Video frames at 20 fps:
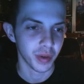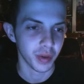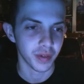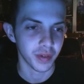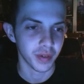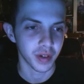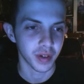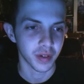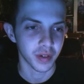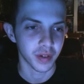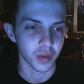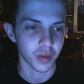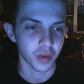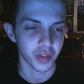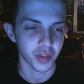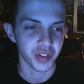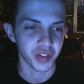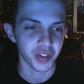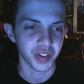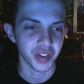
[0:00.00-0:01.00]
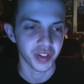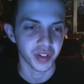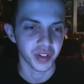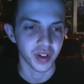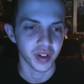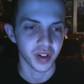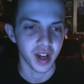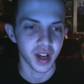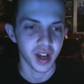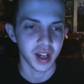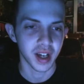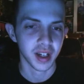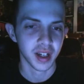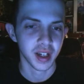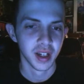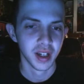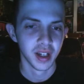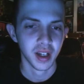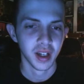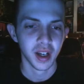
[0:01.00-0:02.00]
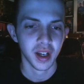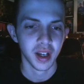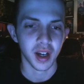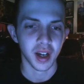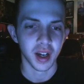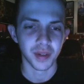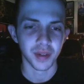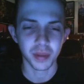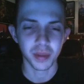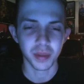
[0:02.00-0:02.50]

it for a fourth season or not. But